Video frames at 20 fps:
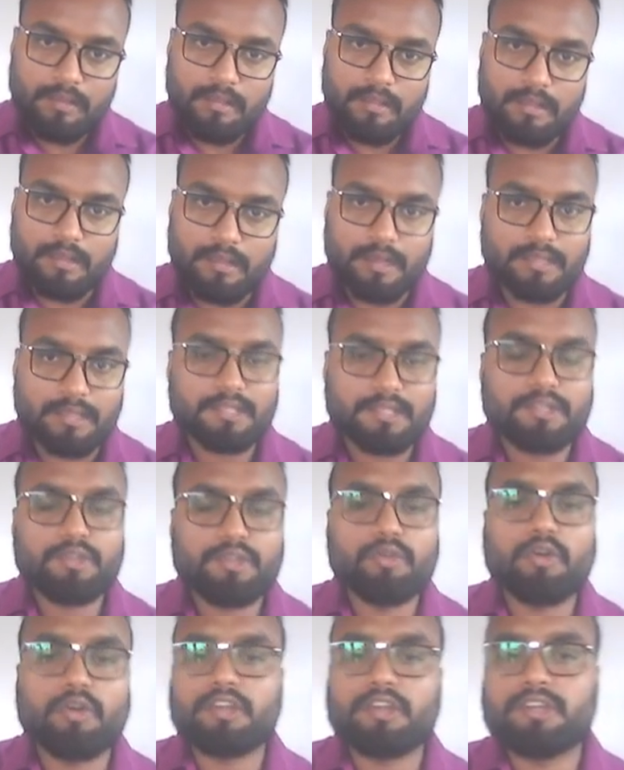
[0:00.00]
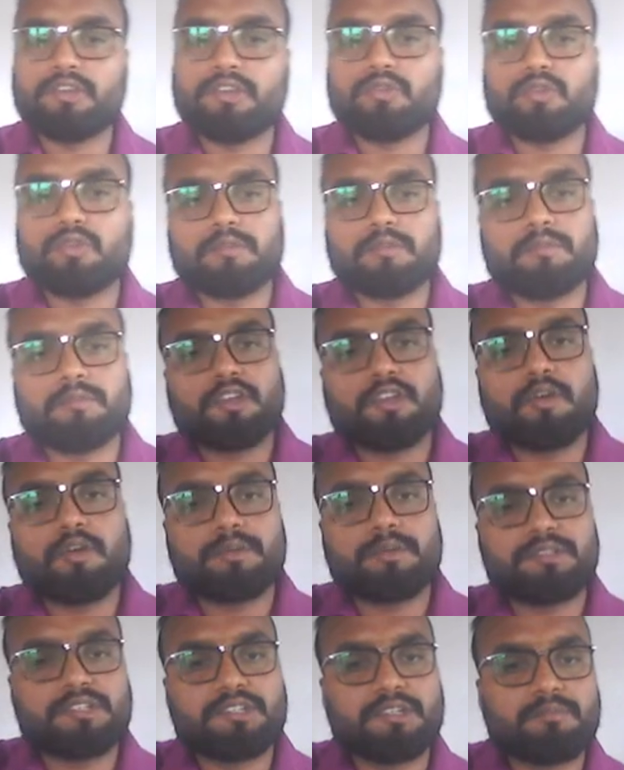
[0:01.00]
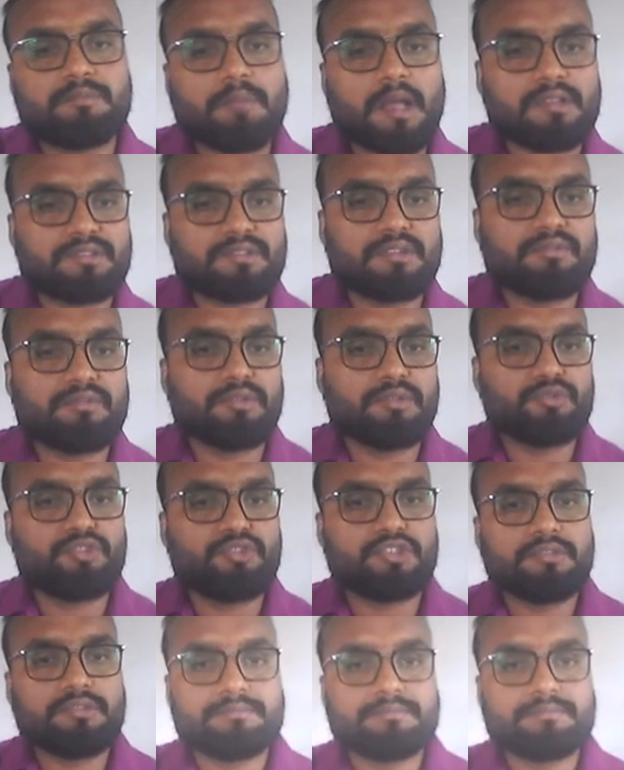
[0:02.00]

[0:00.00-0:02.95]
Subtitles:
And I think you already know the meaning of present, past and future.